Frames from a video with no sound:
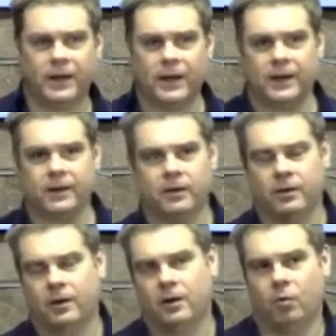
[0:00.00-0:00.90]
bring in
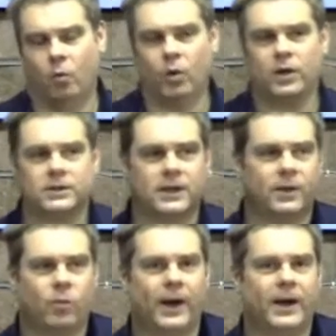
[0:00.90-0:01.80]

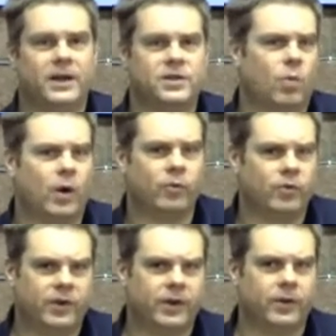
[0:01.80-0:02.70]
worldly ways
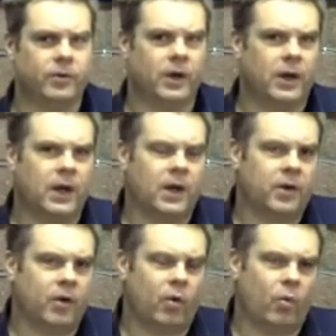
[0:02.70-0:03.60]
won't do.
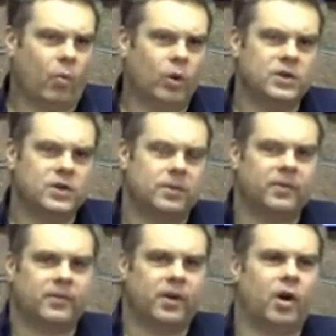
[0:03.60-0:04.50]
Worship
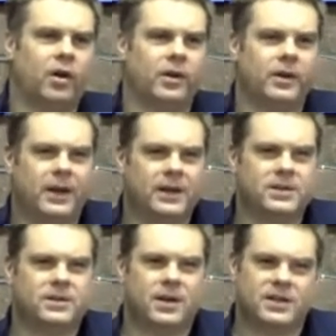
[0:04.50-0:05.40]
of God
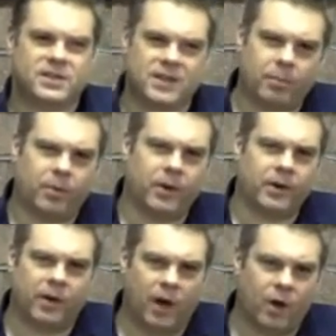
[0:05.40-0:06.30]
is a
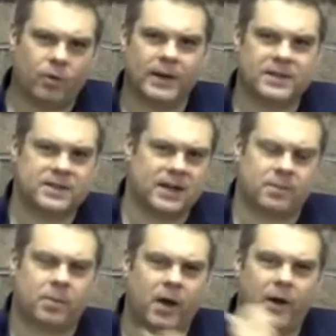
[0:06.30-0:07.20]
separate, holy,
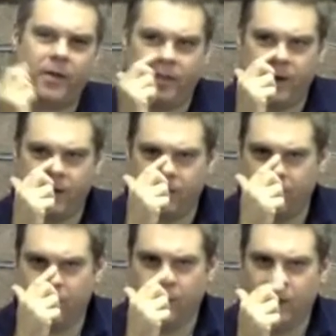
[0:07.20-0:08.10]
set apart thing.
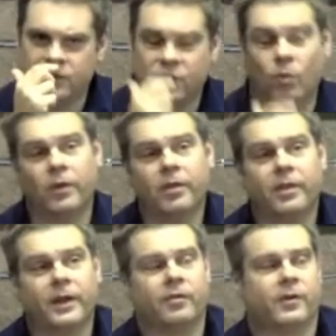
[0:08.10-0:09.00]
So one
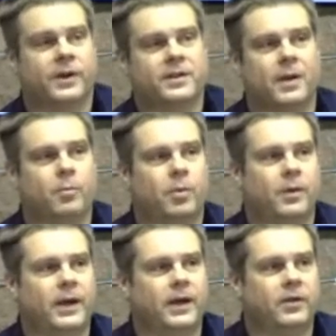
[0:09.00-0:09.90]
thing, for
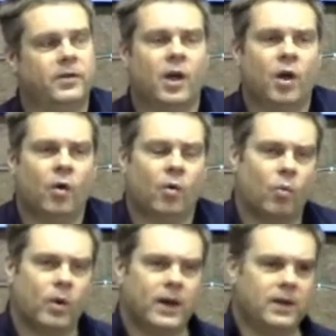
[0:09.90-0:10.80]
example, is
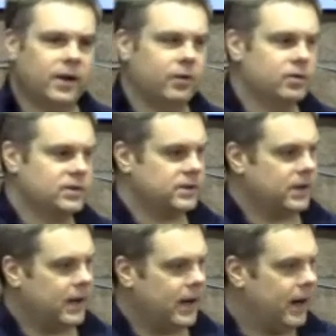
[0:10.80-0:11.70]
we don't,
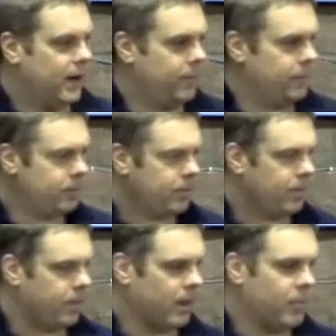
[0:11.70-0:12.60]

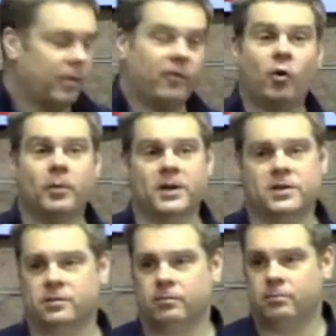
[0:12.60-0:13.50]

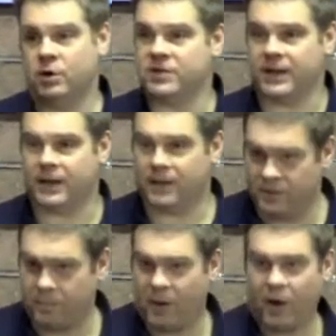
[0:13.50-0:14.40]
performance, music
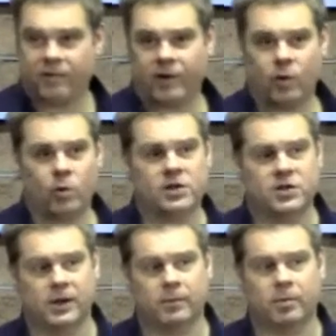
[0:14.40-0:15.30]
is a part of our
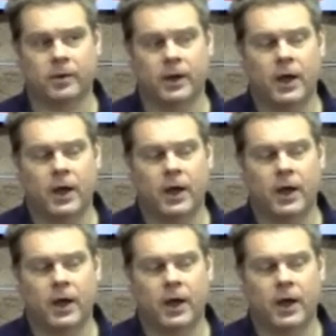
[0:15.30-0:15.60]
worship,